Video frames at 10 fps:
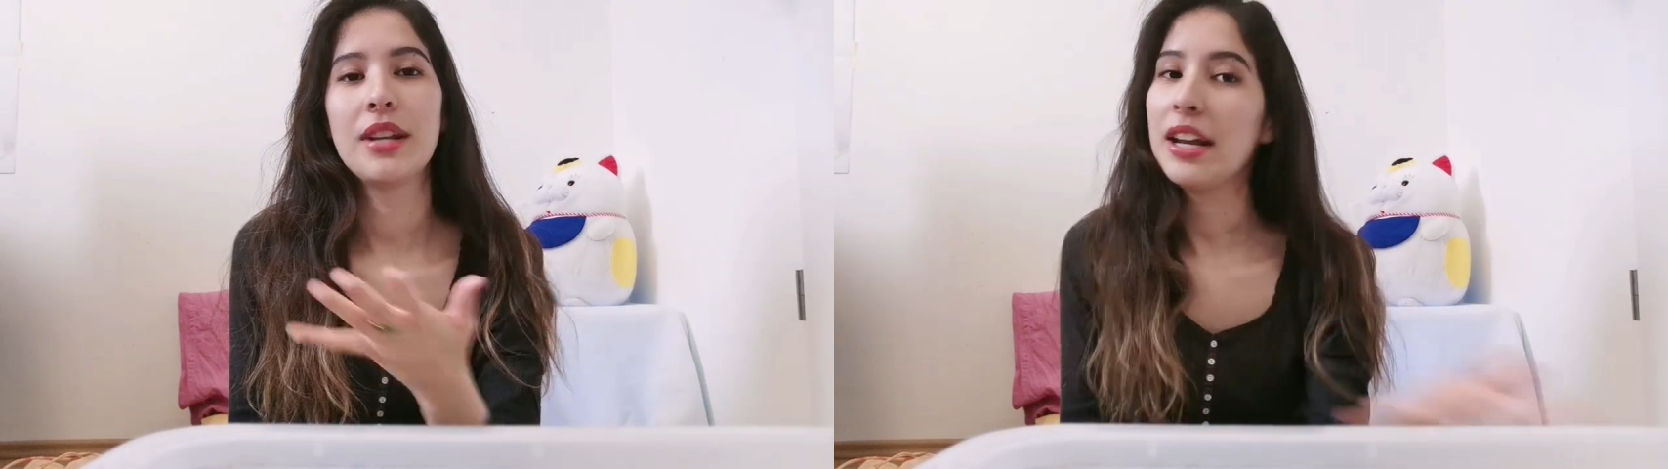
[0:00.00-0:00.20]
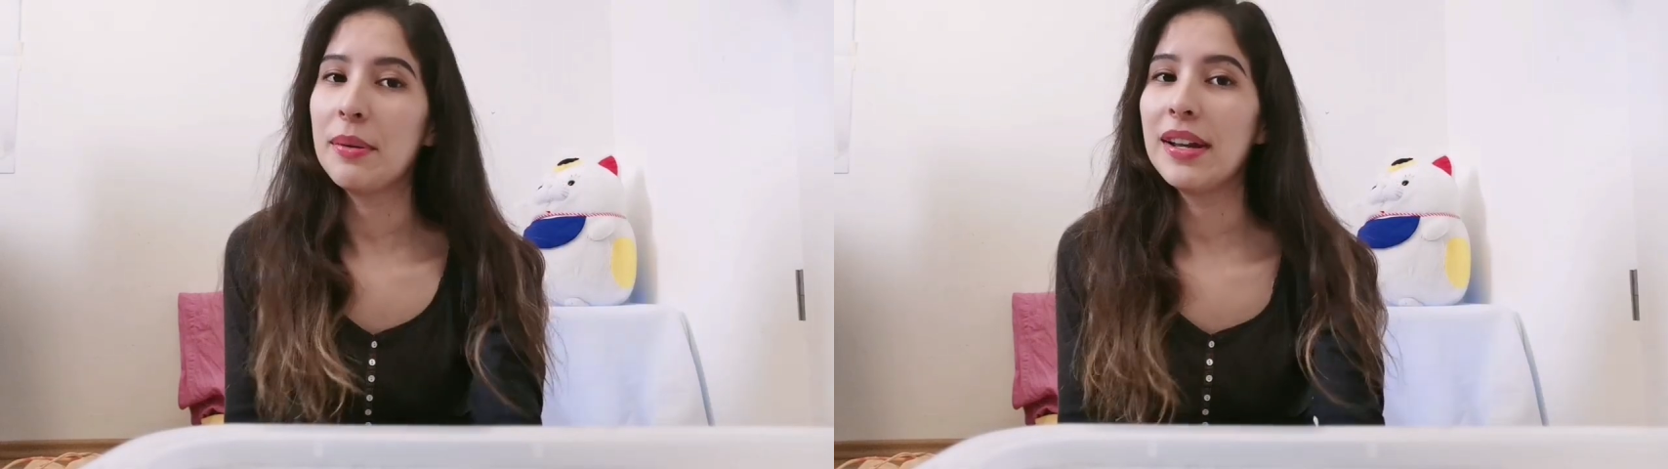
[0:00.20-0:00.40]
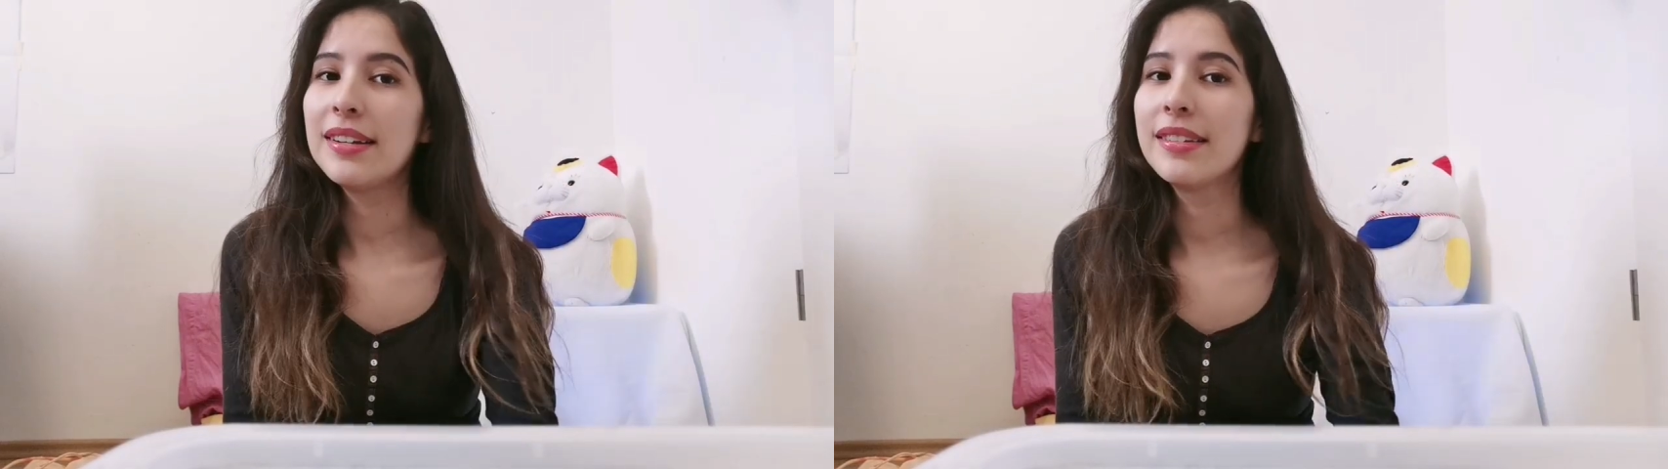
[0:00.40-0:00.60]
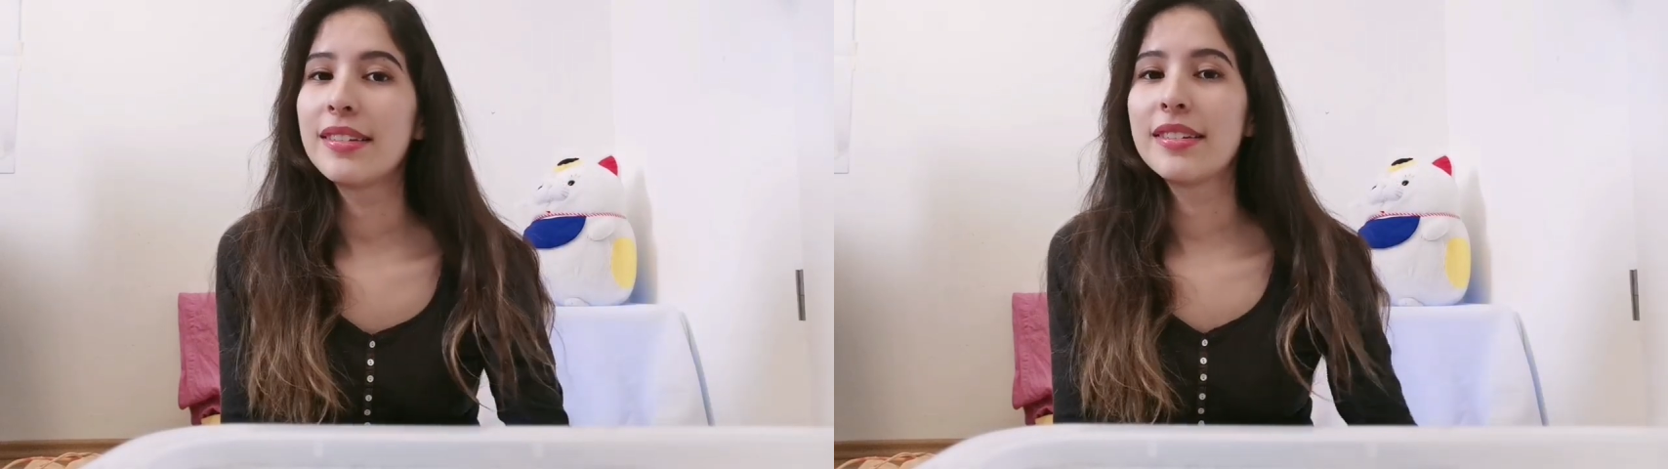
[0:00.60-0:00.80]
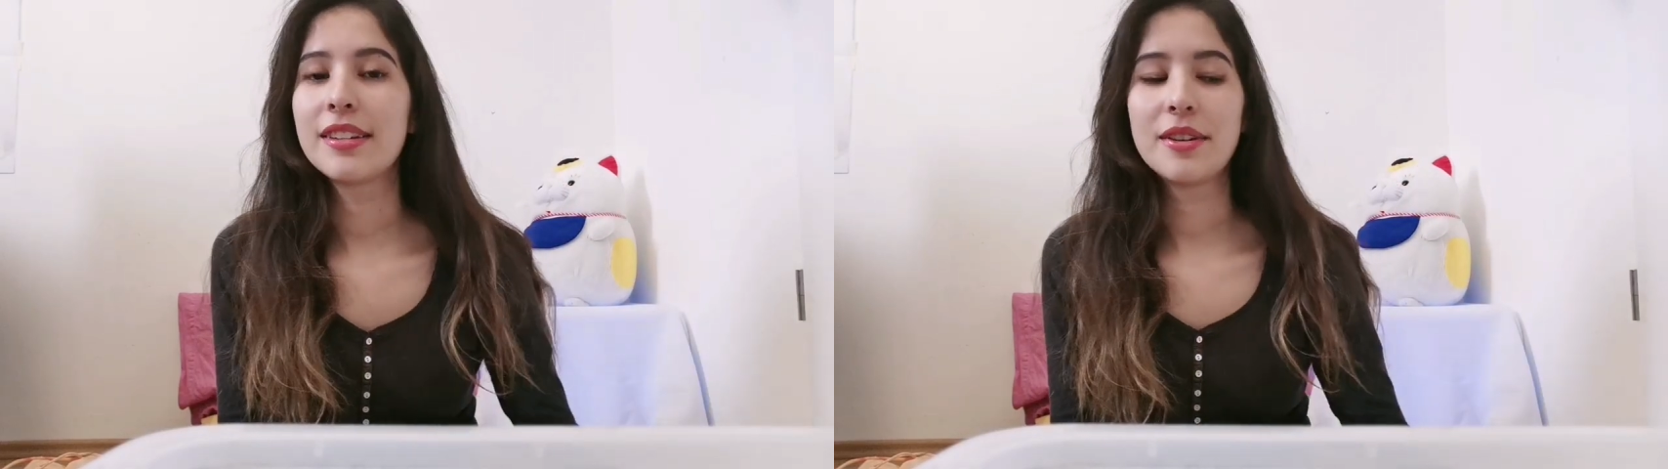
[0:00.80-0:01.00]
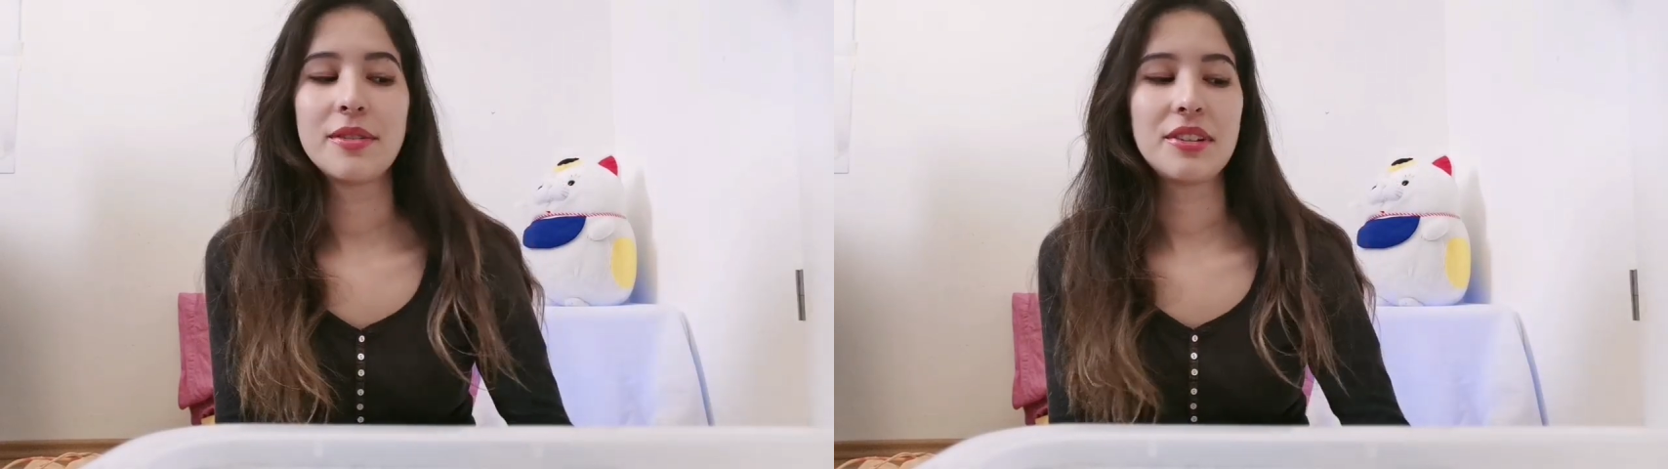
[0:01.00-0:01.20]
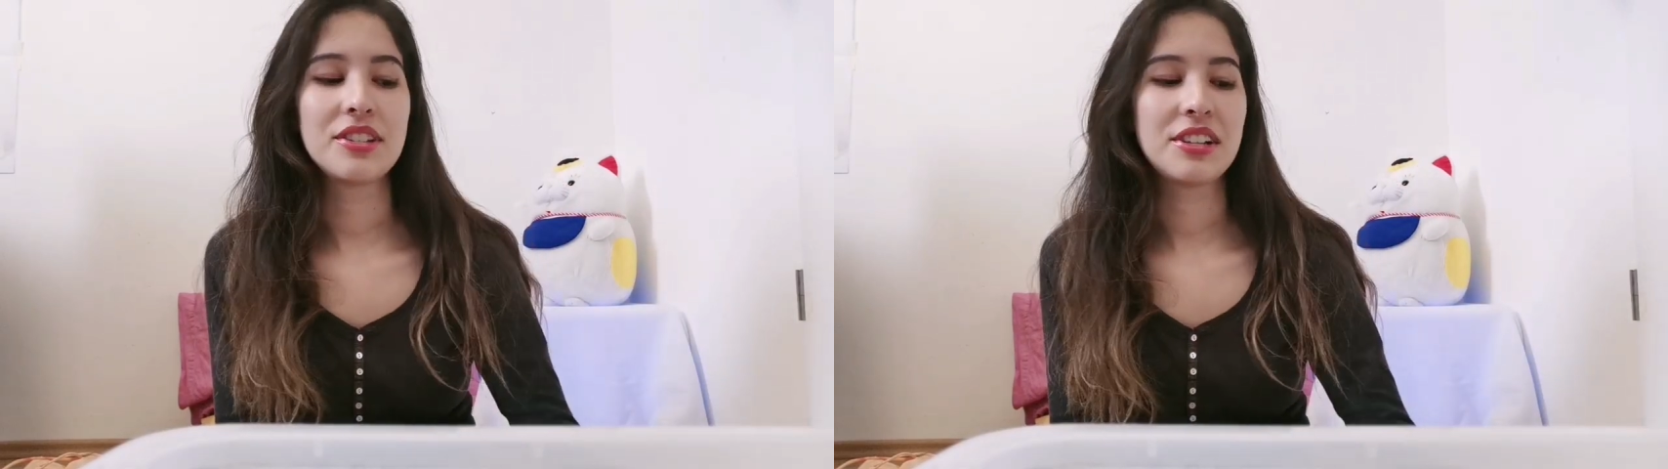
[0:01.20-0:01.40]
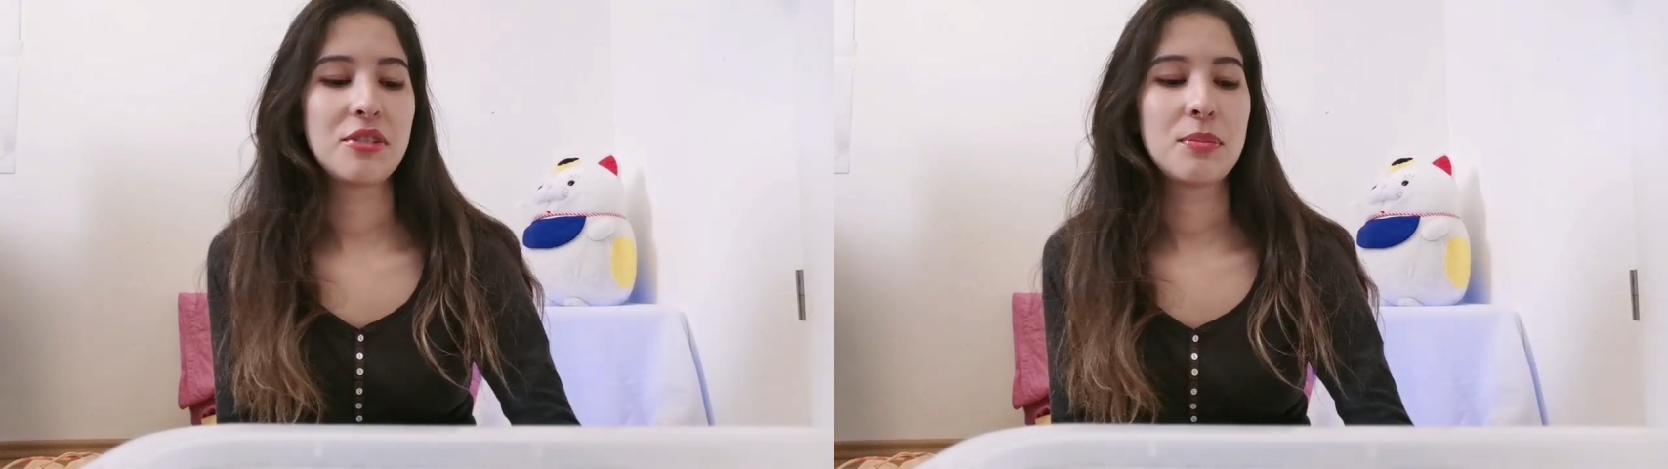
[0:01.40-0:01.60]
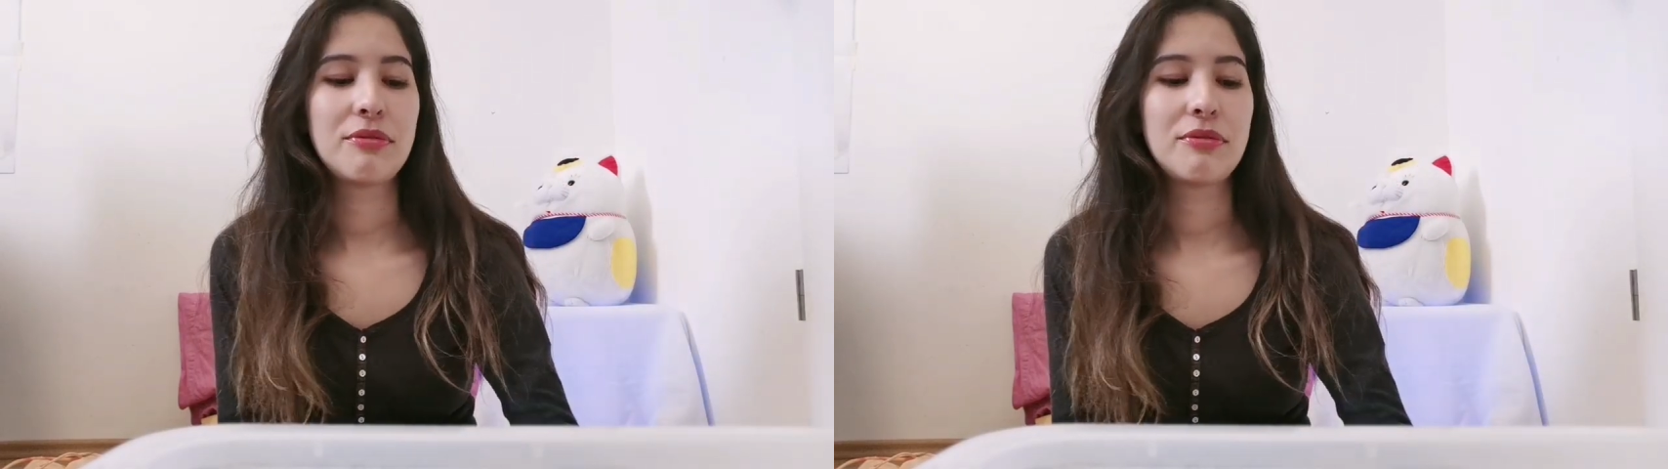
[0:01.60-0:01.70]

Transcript: anyways, so there's a little